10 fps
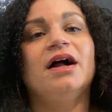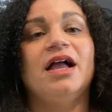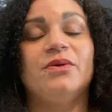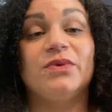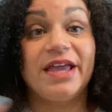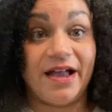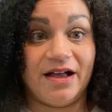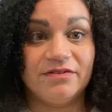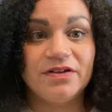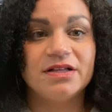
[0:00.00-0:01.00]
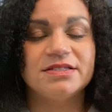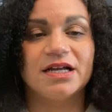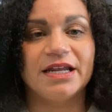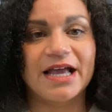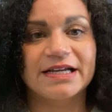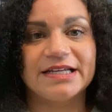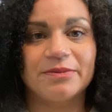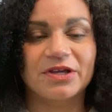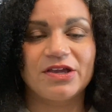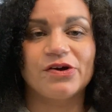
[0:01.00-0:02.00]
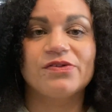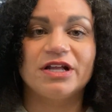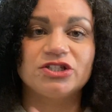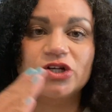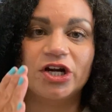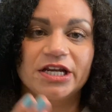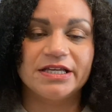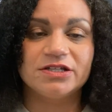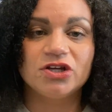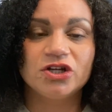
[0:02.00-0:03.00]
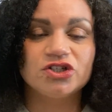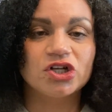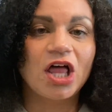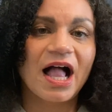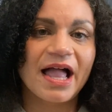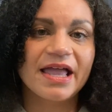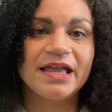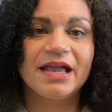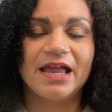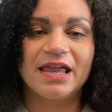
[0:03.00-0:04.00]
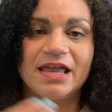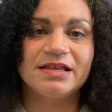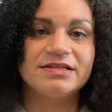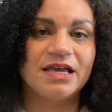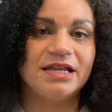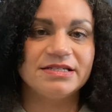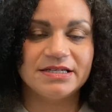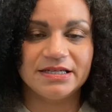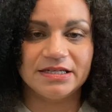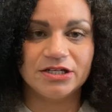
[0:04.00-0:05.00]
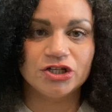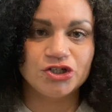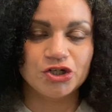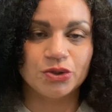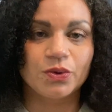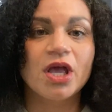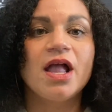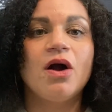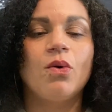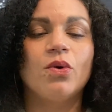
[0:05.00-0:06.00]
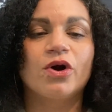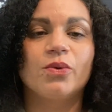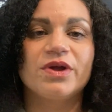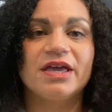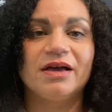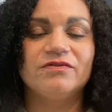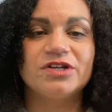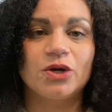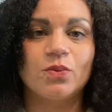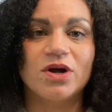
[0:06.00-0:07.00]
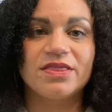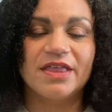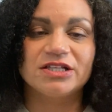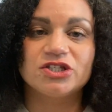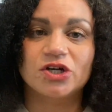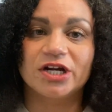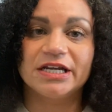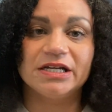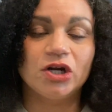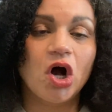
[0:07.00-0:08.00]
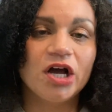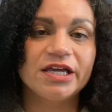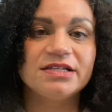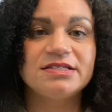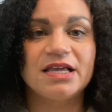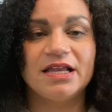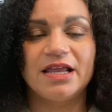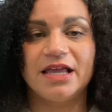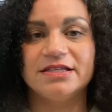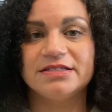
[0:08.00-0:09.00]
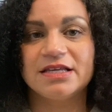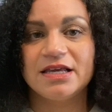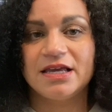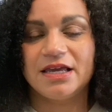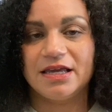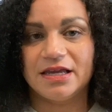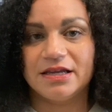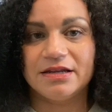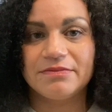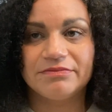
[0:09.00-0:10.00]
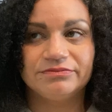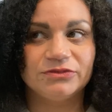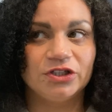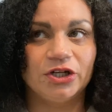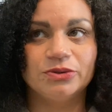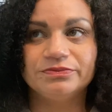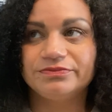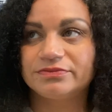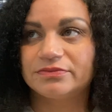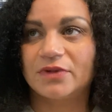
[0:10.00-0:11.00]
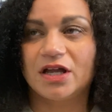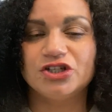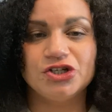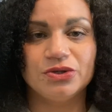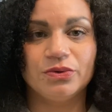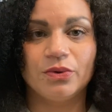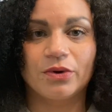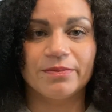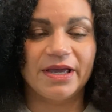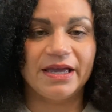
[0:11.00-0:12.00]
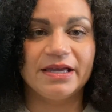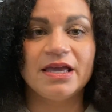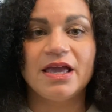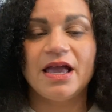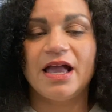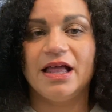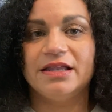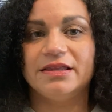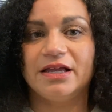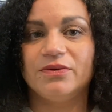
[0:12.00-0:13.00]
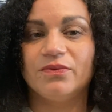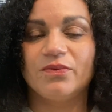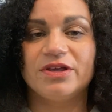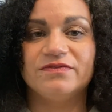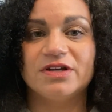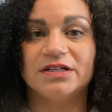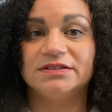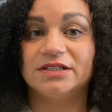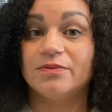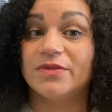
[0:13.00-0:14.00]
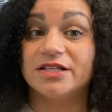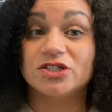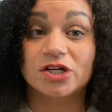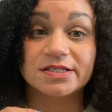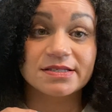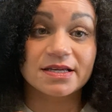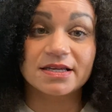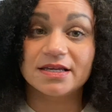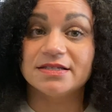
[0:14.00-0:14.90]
and we have done an academic year that started in July and ended in June, or we have done one that started in August and ends in June or May. And then we've done some that starts like in